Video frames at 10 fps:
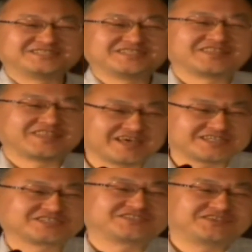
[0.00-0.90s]
it's the
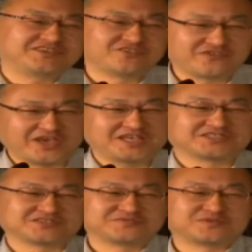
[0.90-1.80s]
next
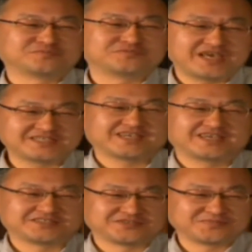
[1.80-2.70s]
innovation from
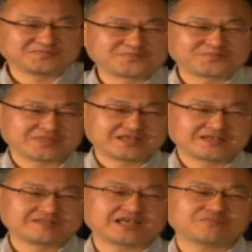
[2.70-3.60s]
PlayStation
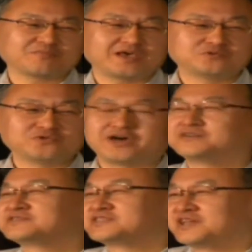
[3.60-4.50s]
that may
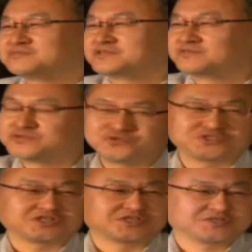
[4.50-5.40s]
well shape the
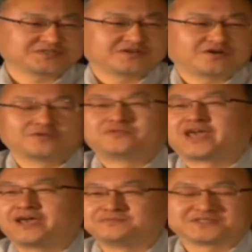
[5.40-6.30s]
future
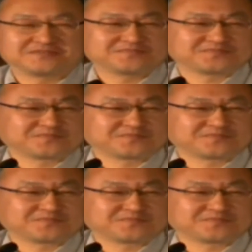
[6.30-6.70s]
of games.